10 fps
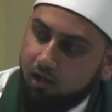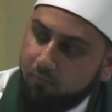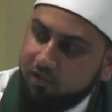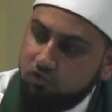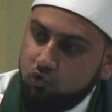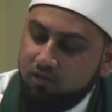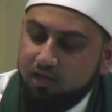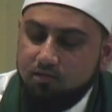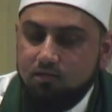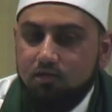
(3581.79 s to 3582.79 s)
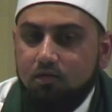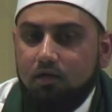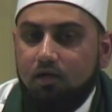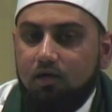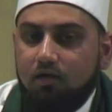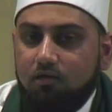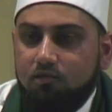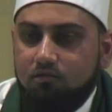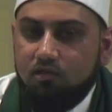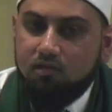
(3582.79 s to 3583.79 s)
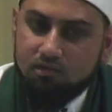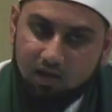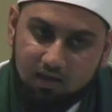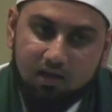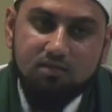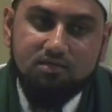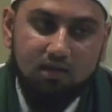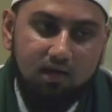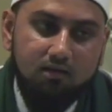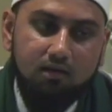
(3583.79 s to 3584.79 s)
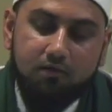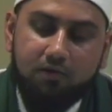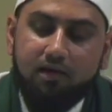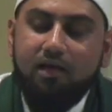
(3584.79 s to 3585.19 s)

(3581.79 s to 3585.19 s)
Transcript: I make sure that uh, the, the, halal is halal, right?